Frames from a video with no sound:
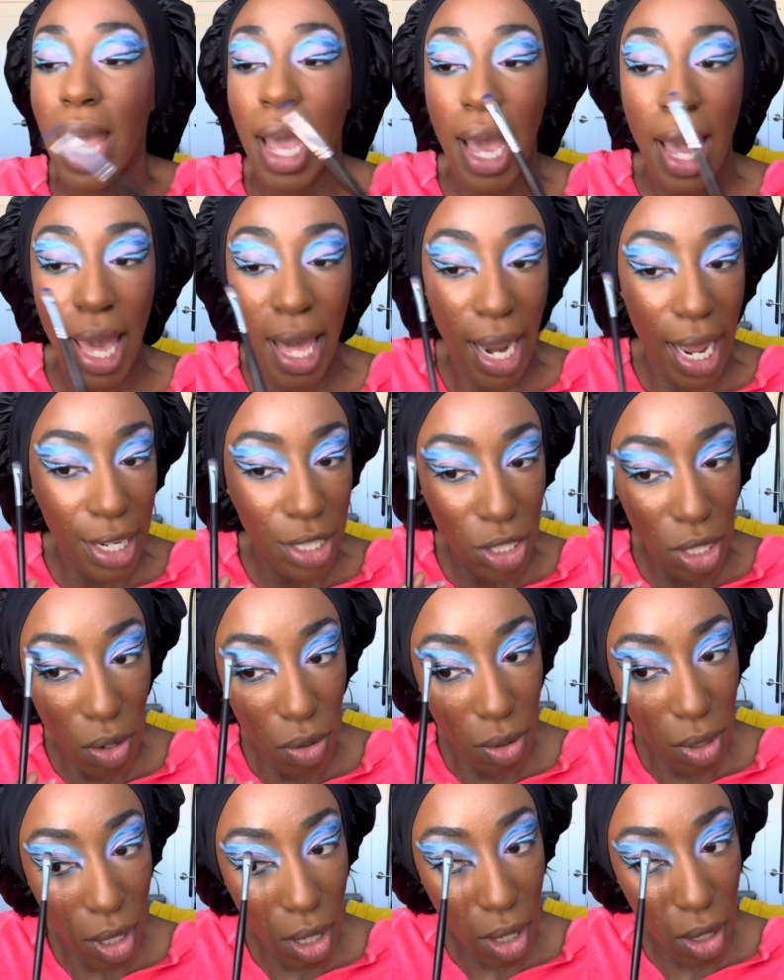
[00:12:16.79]
and I don't
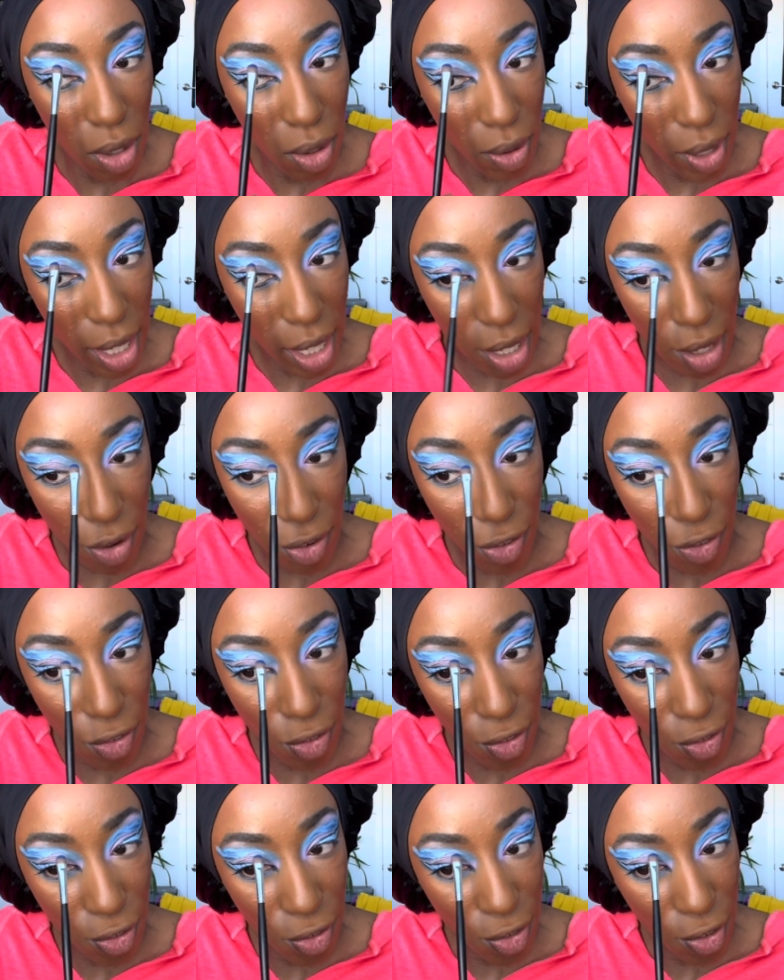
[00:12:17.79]
know
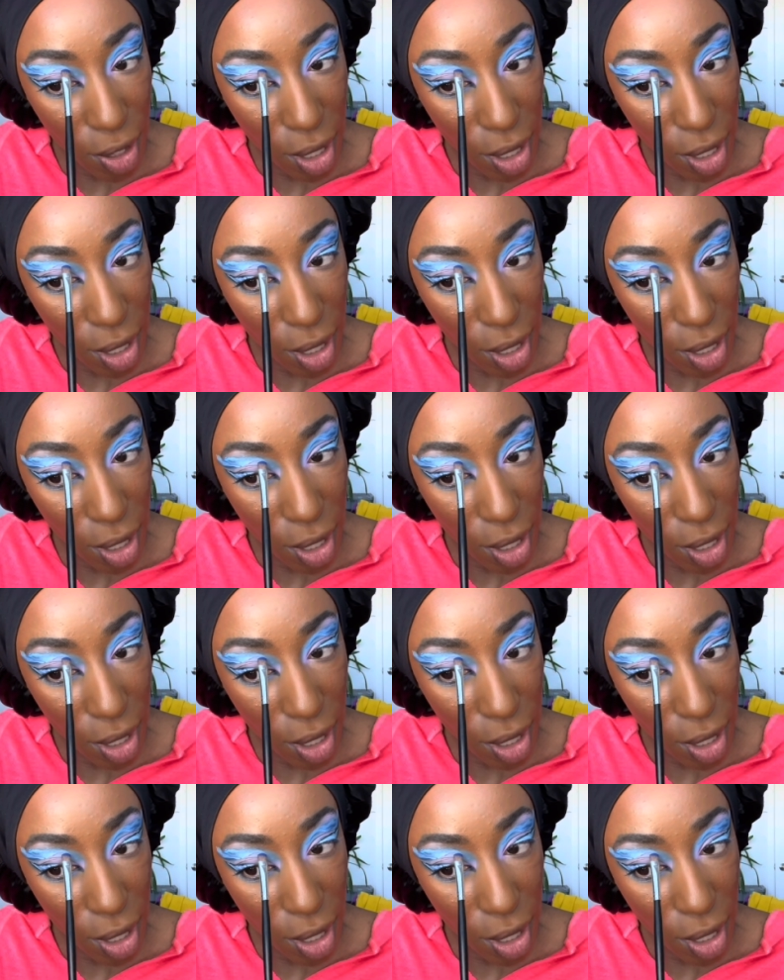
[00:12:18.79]
if